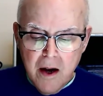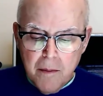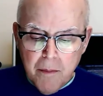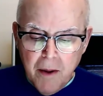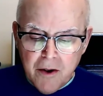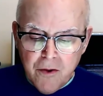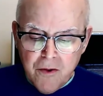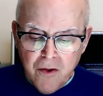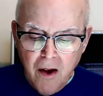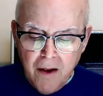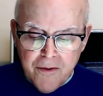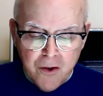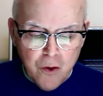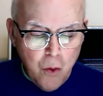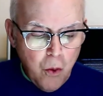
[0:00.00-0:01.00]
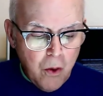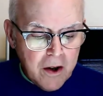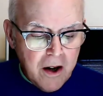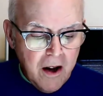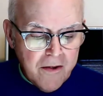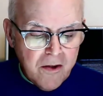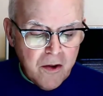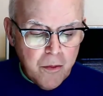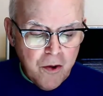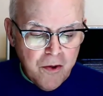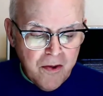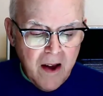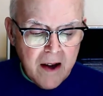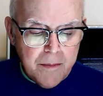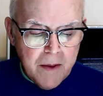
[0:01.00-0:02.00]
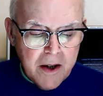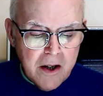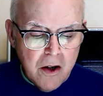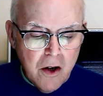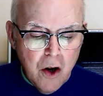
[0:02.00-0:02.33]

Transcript: Microsoft's core customer segment,